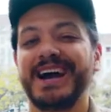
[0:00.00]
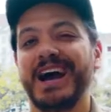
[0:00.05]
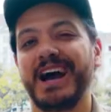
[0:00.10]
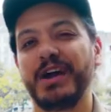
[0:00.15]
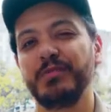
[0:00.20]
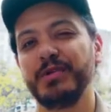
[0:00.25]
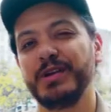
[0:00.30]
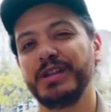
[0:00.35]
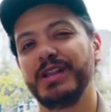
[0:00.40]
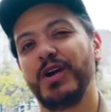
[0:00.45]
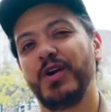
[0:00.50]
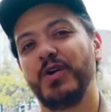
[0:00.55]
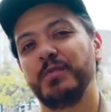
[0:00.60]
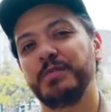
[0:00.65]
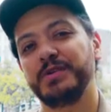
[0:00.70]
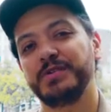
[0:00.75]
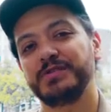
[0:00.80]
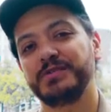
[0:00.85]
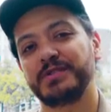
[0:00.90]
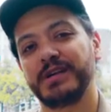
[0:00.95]
I really
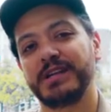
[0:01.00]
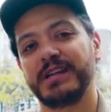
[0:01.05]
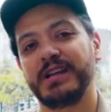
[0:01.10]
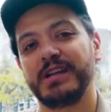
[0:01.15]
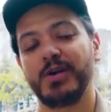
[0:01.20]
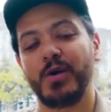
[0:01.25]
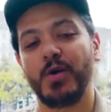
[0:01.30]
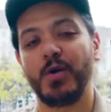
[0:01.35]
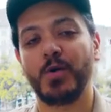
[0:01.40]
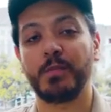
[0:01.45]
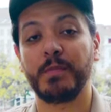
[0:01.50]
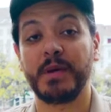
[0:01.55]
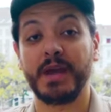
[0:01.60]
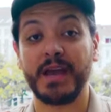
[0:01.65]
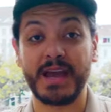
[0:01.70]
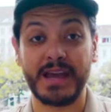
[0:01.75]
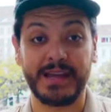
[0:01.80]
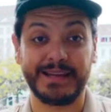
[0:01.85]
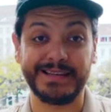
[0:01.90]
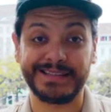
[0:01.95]
hope you try it at home
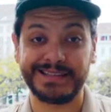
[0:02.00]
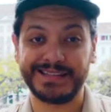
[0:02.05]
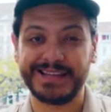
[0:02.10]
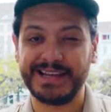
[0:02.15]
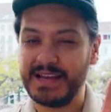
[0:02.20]
and